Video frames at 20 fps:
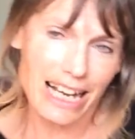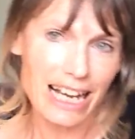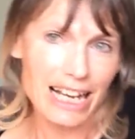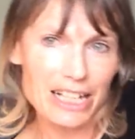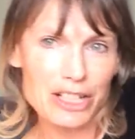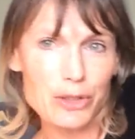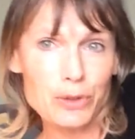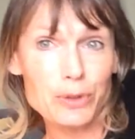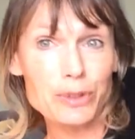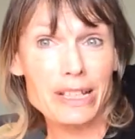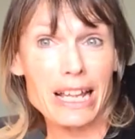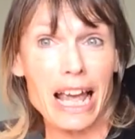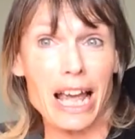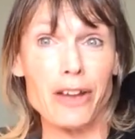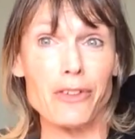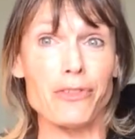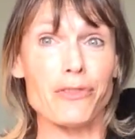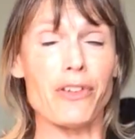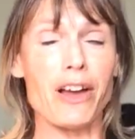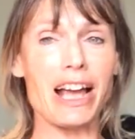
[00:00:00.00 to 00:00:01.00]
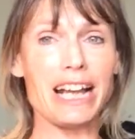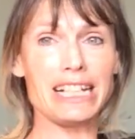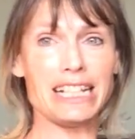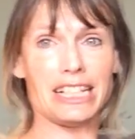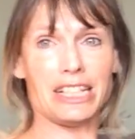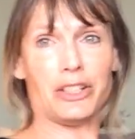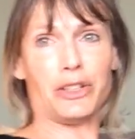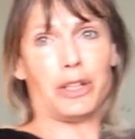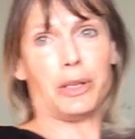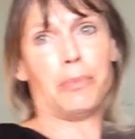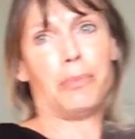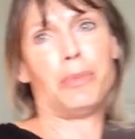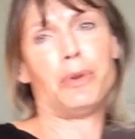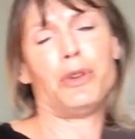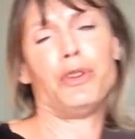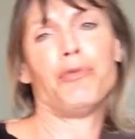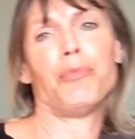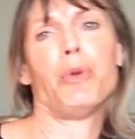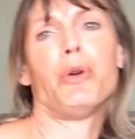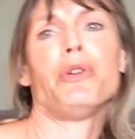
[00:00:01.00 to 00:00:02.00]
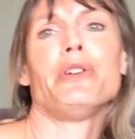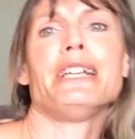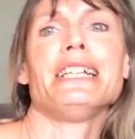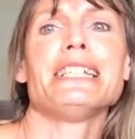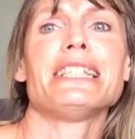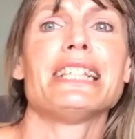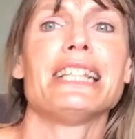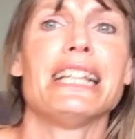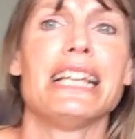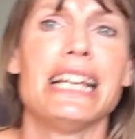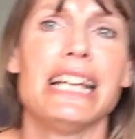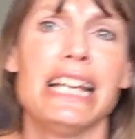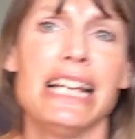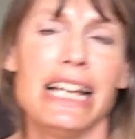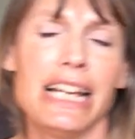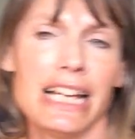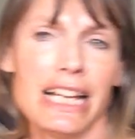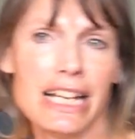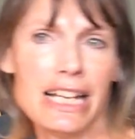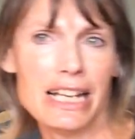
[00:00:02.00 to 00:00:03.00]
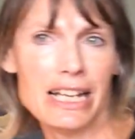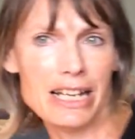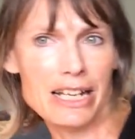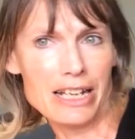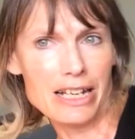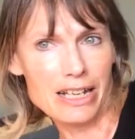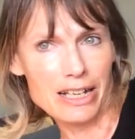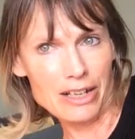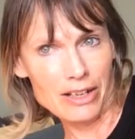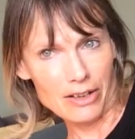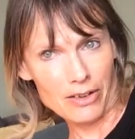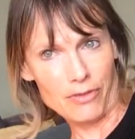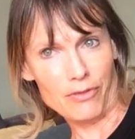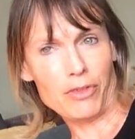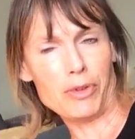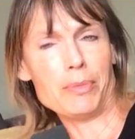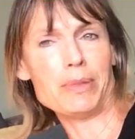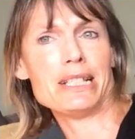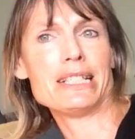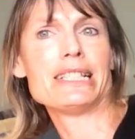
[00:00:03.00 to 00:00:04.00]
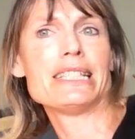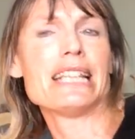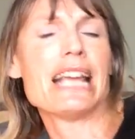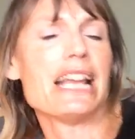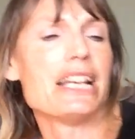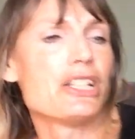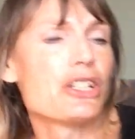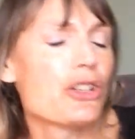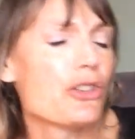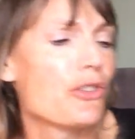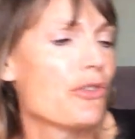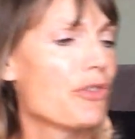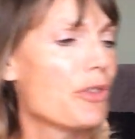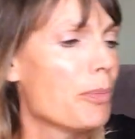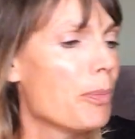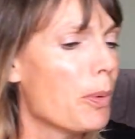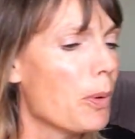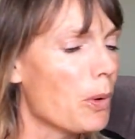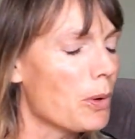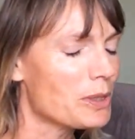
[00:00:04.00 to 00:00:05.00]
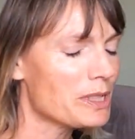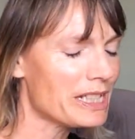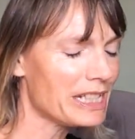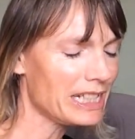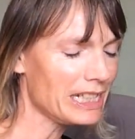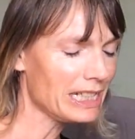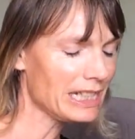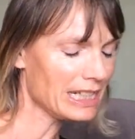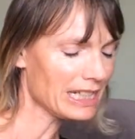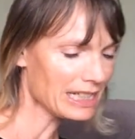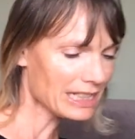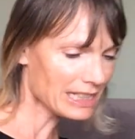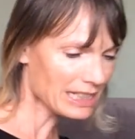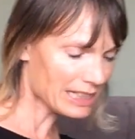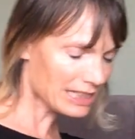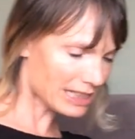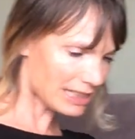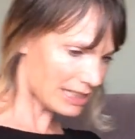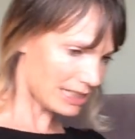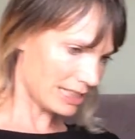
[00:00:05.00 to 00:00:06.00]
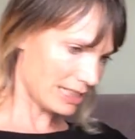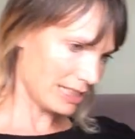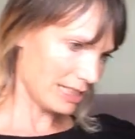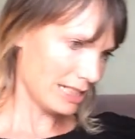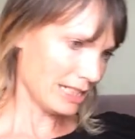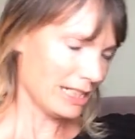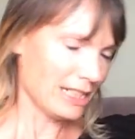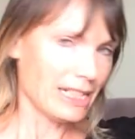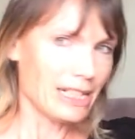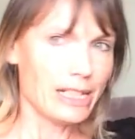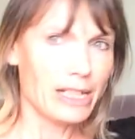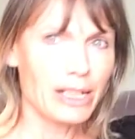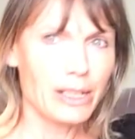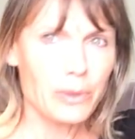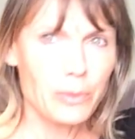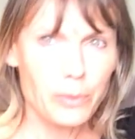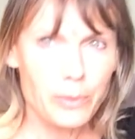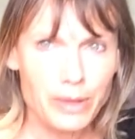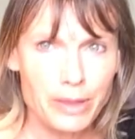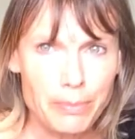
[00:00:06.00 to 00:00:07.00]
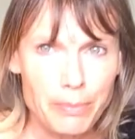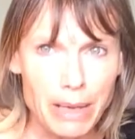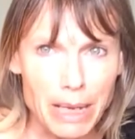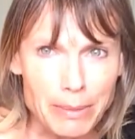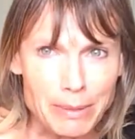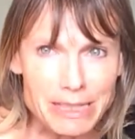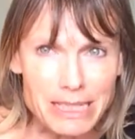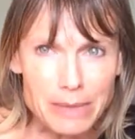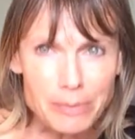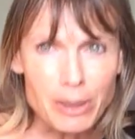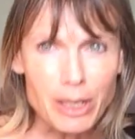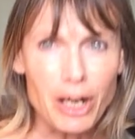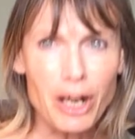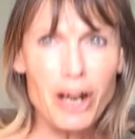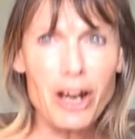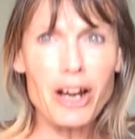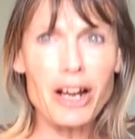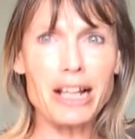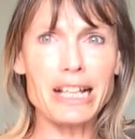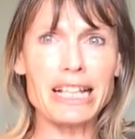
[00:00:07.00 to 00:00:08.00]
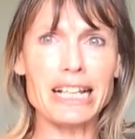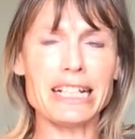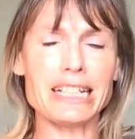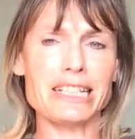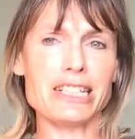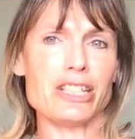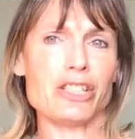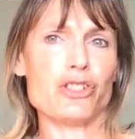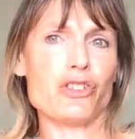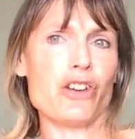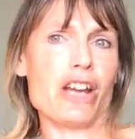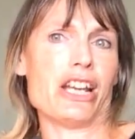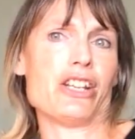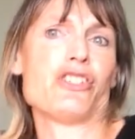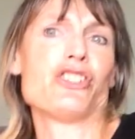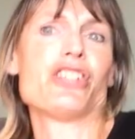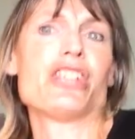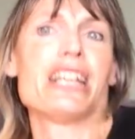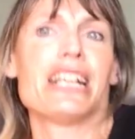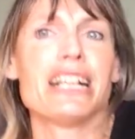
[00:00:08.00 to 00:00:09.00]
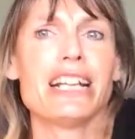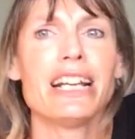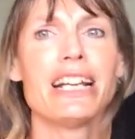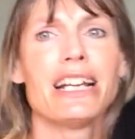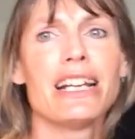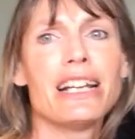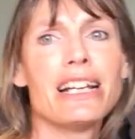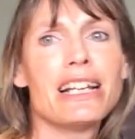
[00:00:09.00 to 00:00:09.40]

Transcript: And you'll now find that you can move more easily from the centre of the body, with maybe some curling and stretching,